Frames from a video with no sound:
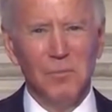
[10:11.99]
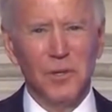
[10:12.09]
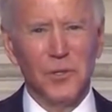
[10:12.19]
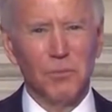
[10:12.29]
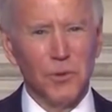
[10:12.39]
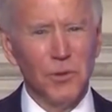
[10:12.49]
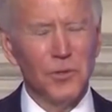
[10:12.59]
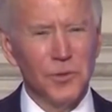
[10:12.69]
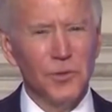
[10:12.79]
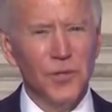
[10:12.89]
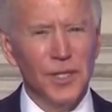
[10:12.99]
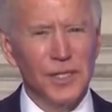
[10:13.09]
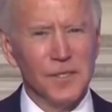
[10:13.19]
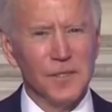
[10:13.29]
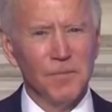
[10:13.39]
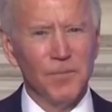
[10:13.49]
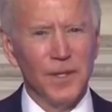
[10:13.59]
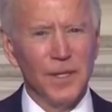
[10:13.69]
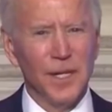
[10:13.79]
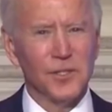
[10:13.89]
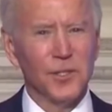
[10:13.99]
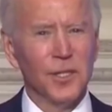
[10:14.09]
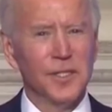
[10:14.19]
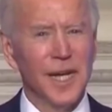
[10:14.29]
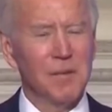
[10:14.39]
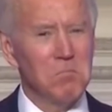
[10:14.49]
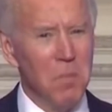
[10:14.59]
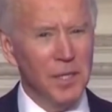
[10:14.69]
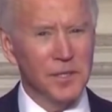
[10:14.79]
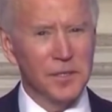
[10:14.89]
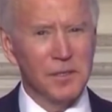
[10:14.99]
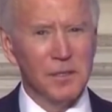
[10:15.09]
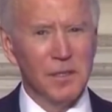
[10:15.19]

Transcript: But the brutal truth is, it's going to take months